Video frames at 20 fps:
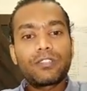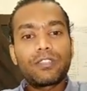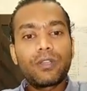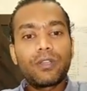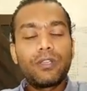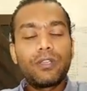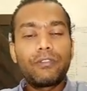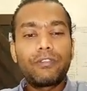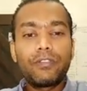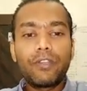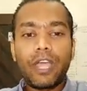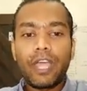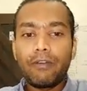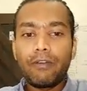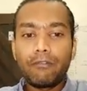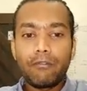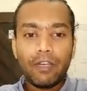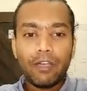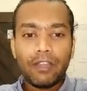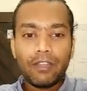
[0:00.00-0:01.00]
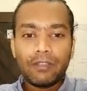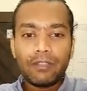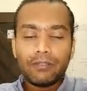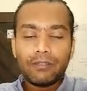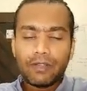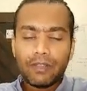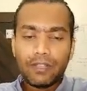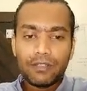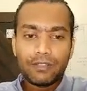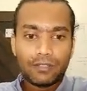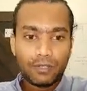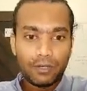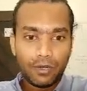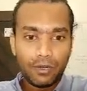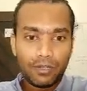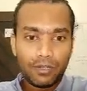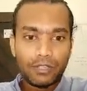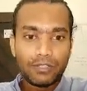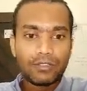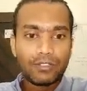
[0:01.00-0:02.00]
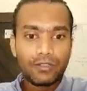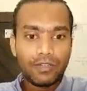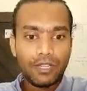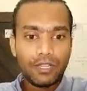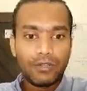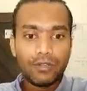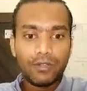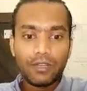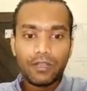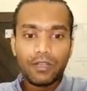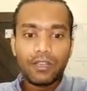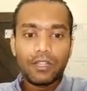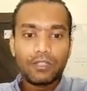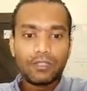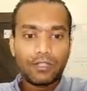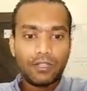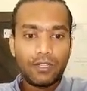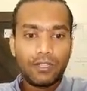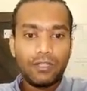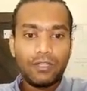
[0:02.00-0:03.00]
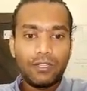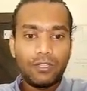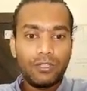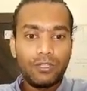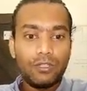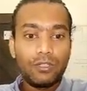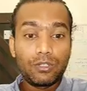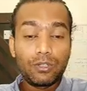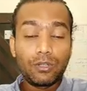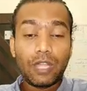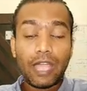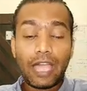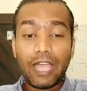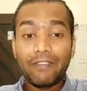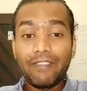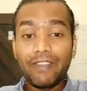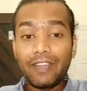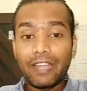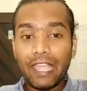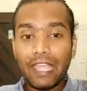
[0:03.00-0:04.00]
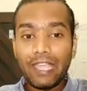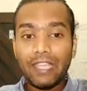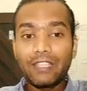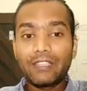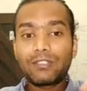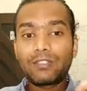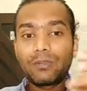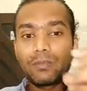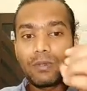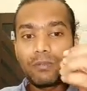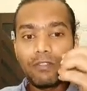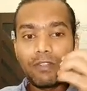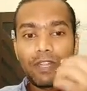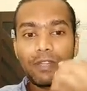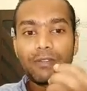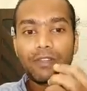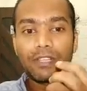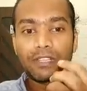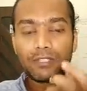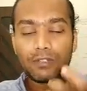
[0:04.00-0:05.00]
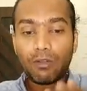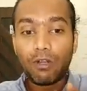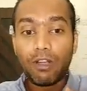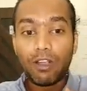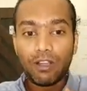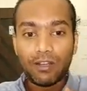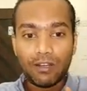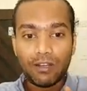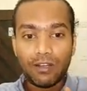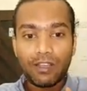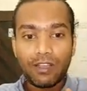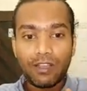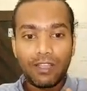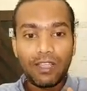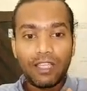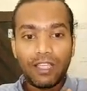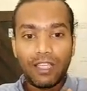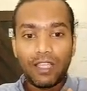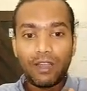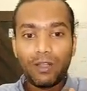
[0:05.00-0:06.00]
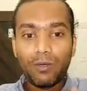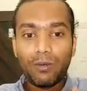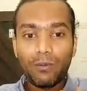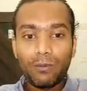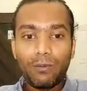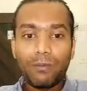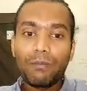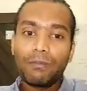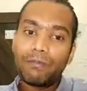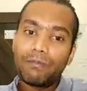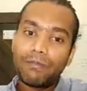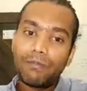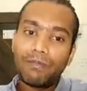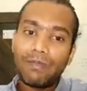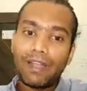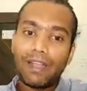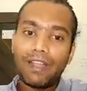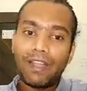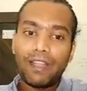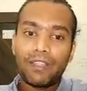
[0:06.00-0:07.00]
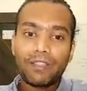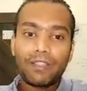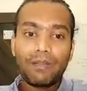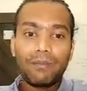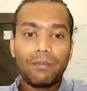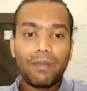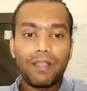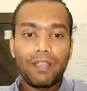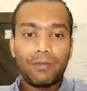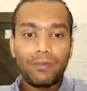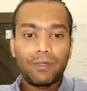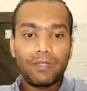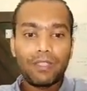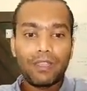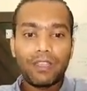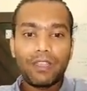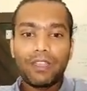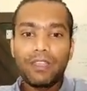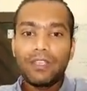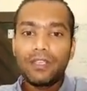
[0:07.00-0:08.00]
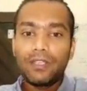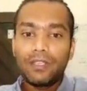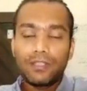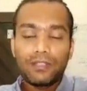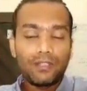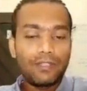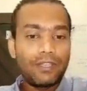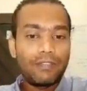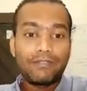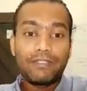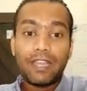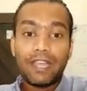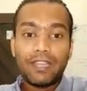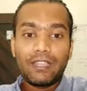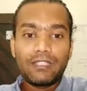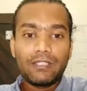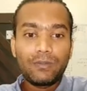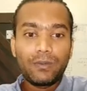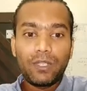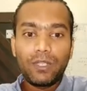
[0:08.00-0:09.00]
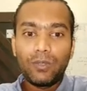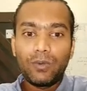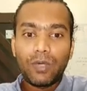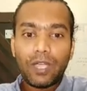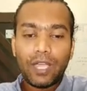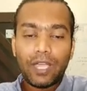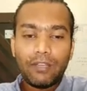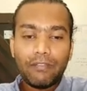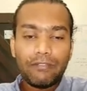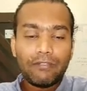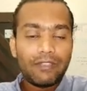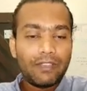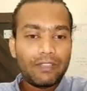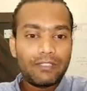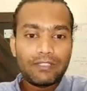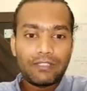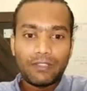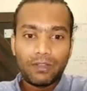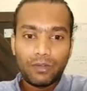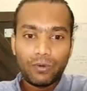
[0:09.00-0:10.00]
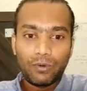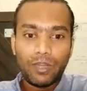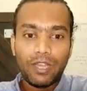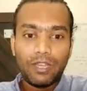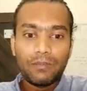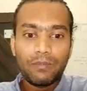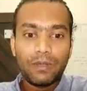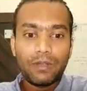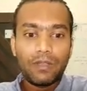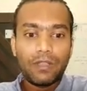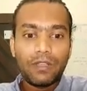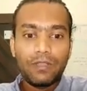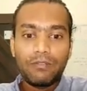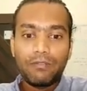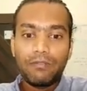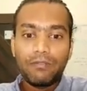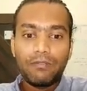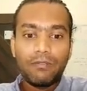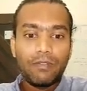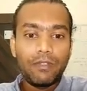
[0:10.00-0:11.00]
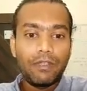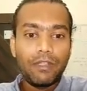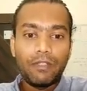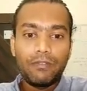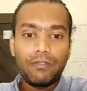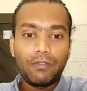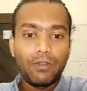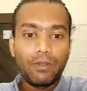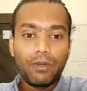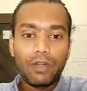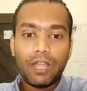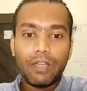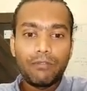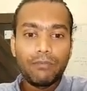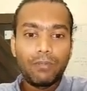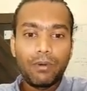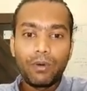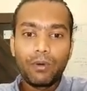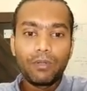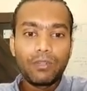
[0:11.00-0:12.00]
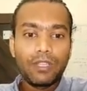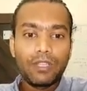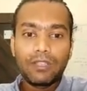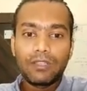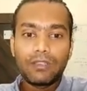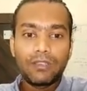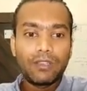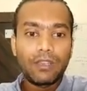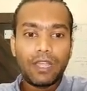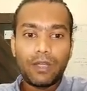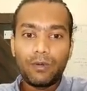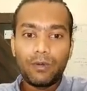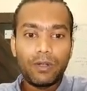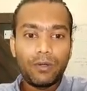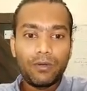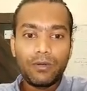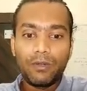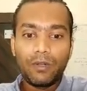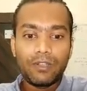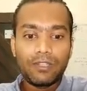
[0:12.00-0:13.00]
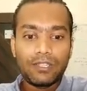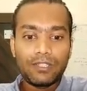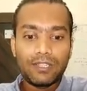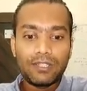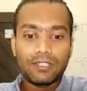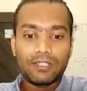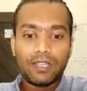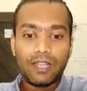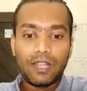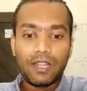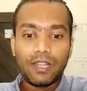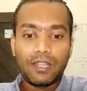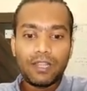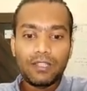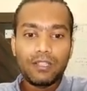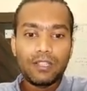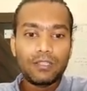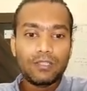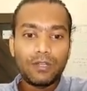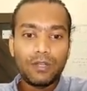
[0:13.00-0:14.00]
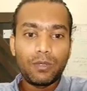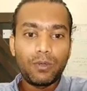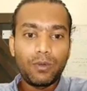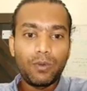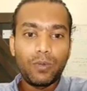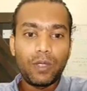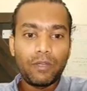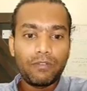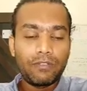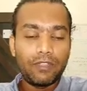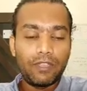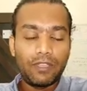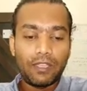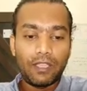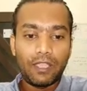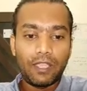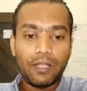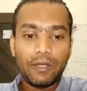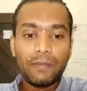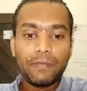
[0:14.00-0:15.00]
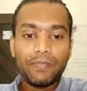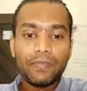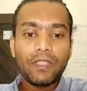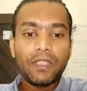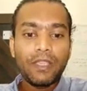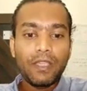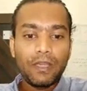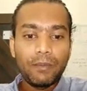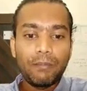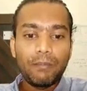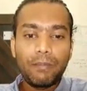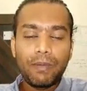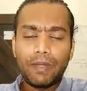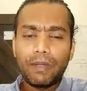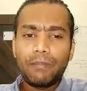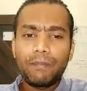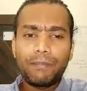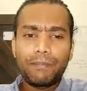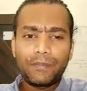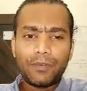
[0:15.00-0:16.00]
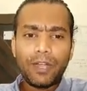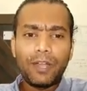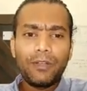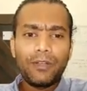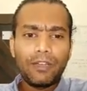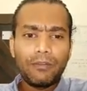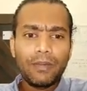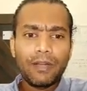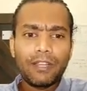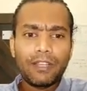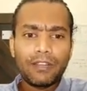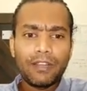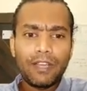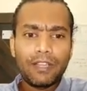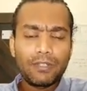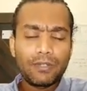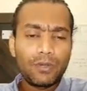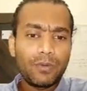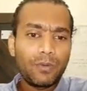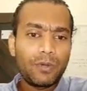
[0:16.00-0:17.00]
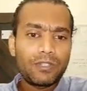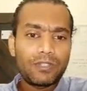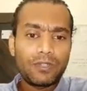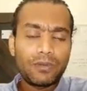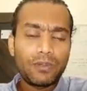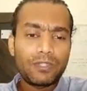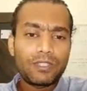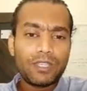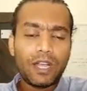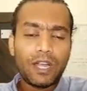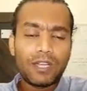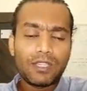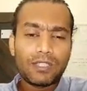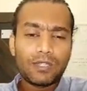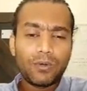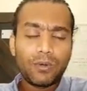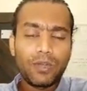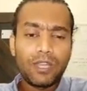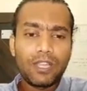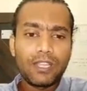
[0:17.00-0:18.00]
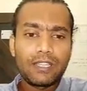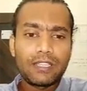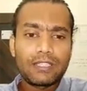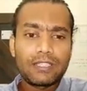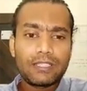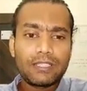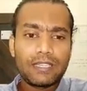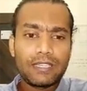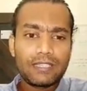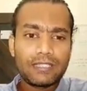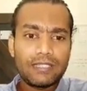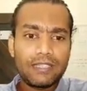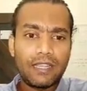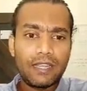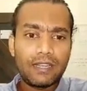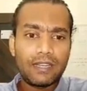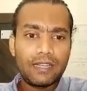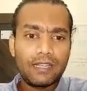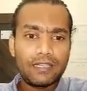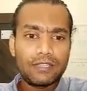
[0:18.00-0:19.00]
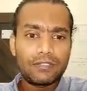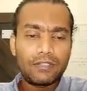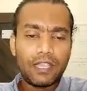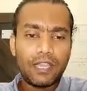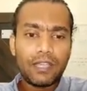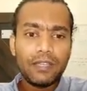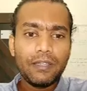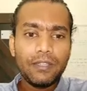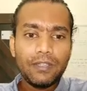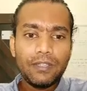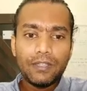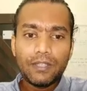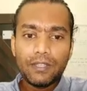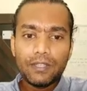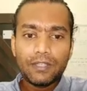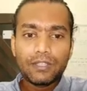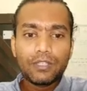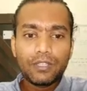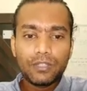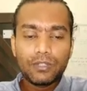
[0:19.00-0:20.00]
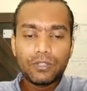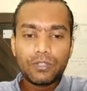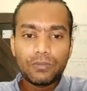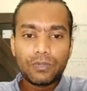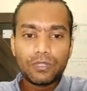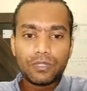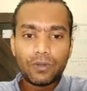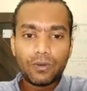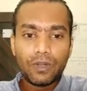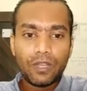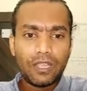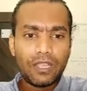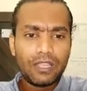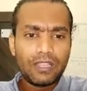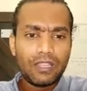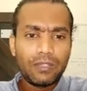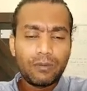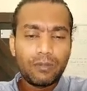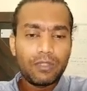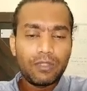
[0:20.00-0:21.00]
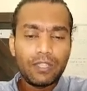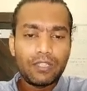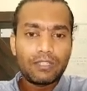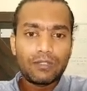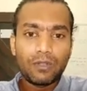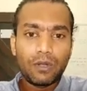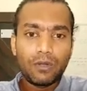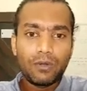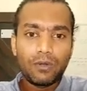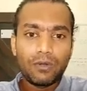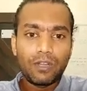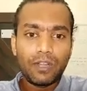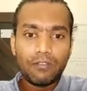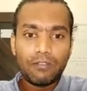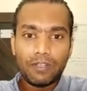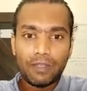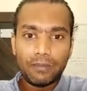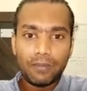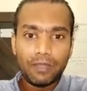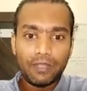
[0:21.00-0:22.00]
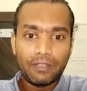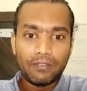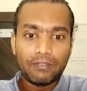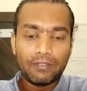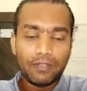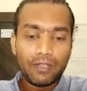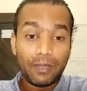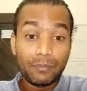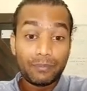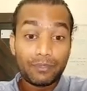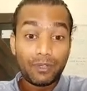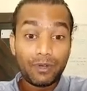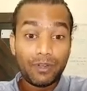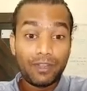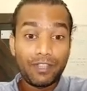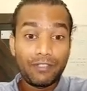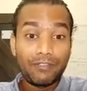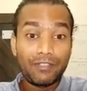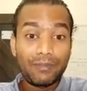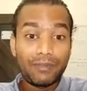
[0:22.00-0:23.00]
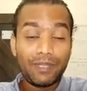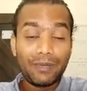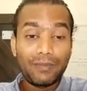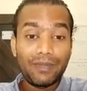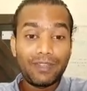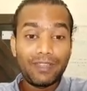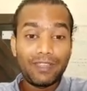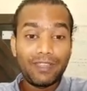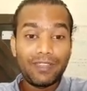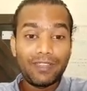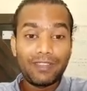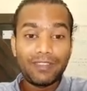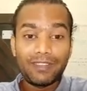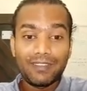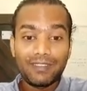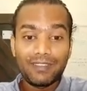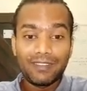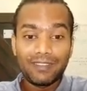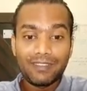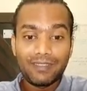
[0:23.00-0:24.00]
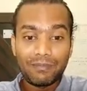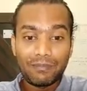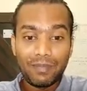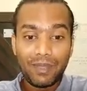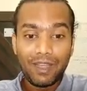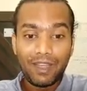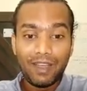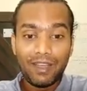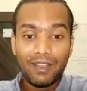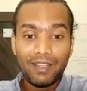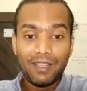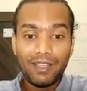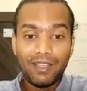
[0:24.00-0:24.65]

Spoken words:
So if you have one, it's good, it's really good. So you should have that ace to be very stronger, made another compelling with that. So if that's the way you have, it's great. But if you don't have both, then I would not suggest that. That's not a good way of thinking, yeah. But try to have better grades. What's hard, scoring 60 at least, yeah. So you should be scoring. I think it's not too tough, I believe. I'm sorry if I'm commenting it bad.